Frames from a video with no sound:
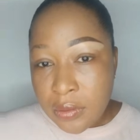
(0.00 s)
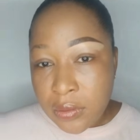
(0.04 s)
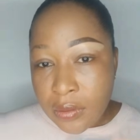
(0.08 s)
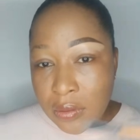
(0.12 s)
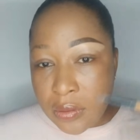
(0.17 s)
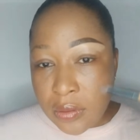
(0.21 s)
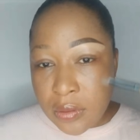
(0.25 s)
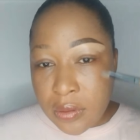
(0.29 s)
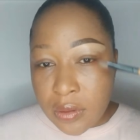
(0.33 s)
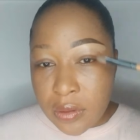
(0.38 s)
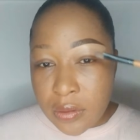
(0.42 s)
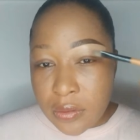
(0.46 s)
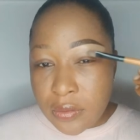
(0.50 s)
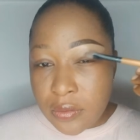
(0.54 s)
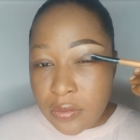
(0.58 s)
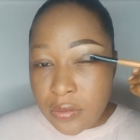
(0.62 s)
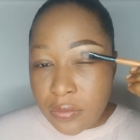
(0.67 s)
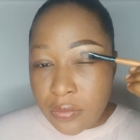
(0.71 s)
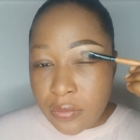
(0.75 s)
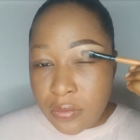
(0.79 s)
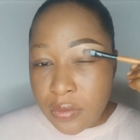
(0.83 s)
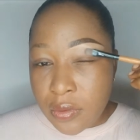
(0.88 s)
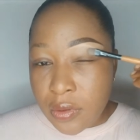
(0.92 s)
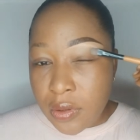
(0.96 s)
Okay, so
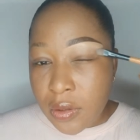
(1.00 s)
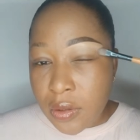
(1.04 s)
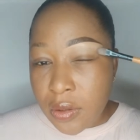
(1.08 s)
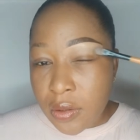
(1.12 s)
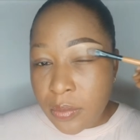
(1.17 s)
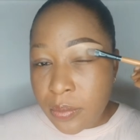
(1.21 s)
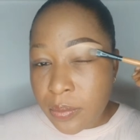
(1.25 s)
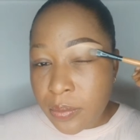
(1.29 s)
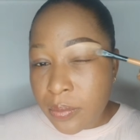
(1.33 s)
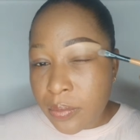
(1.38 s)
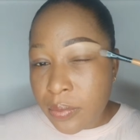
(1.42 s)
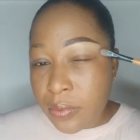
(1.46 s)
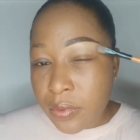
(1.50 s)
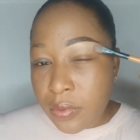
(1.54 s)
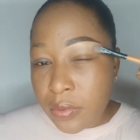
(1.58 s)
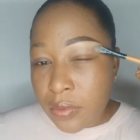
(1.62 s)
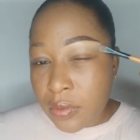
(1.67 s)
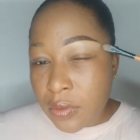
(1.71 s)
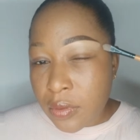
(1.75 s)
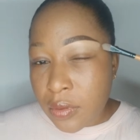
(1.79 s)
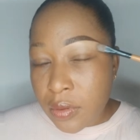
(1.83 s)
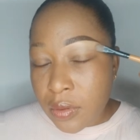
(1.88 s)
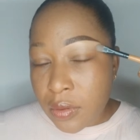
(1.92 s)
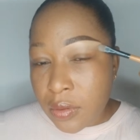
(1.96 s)
we'll keep
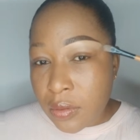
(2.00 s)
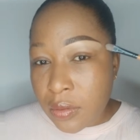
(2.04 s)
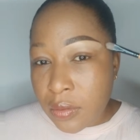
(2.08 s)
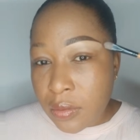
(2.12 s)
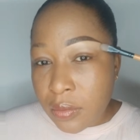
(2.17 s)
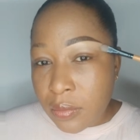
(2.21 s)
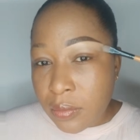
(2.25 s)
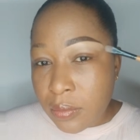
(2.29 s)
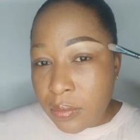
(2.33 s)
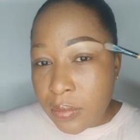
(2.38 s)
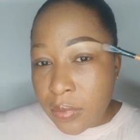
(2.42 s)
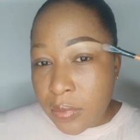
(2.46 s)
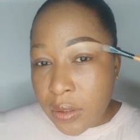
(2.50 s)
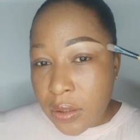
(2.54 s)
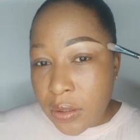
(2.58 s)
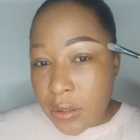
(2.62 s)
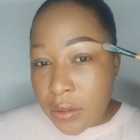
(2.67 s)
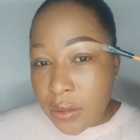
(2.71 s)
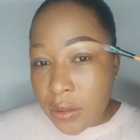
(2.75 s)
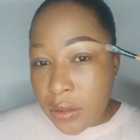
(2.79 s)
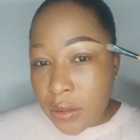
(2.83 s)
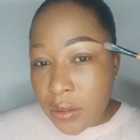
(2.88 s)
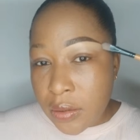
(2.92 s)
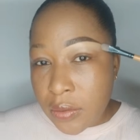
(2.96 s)

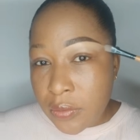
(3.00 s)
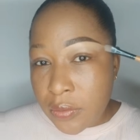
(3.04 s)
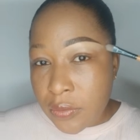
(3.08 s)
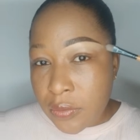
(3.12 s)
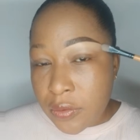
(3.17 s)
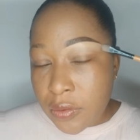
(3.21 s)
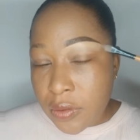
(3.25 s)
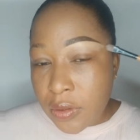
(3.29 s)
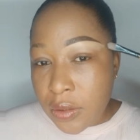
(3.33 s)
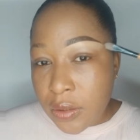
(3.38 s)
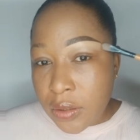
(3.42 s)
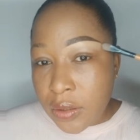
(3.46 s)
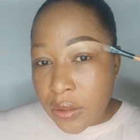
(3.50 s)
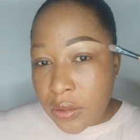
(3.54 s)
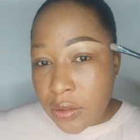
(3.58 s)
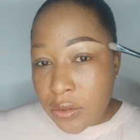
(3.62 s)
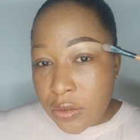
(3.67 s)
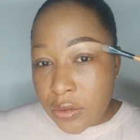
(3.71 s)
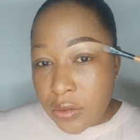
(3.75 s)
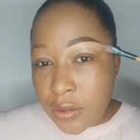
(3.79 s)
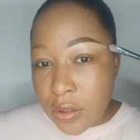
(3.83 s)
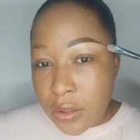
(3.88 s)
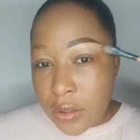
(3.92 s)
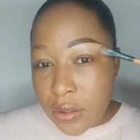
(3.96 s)
blending out the
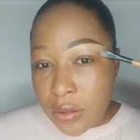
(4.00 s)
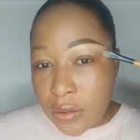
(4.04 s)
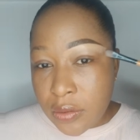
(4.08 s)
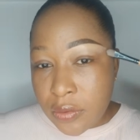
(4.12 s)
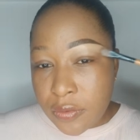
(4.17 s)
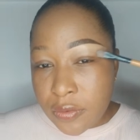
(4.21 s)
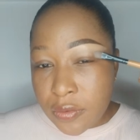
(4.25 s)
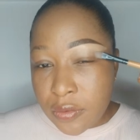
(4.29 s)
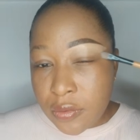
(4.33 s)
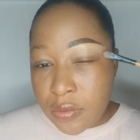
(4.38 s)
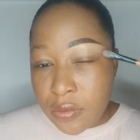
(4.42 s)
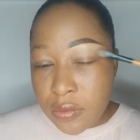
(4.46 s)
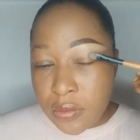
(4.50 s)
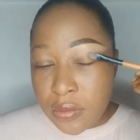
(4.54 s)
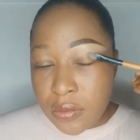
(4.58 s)
harsh lines.